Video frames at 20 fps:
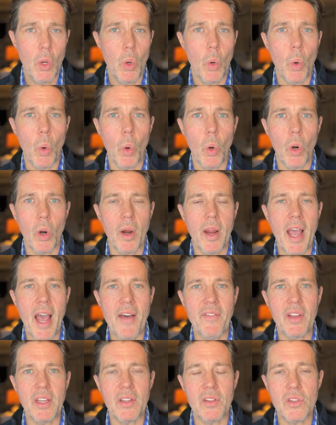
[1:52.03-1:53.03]
or
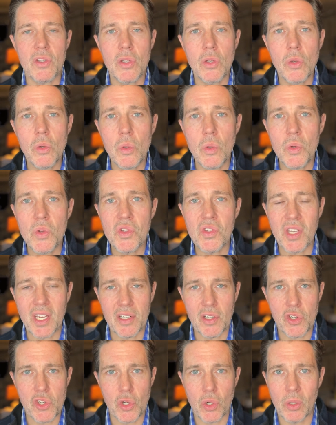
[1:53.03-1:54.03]
having two
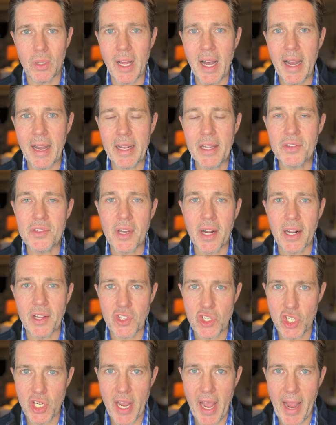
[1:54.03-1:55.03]
signature lines on a
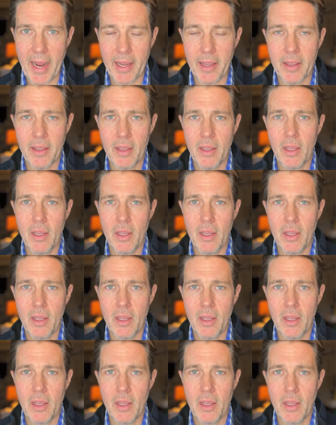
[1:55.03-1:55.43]
check.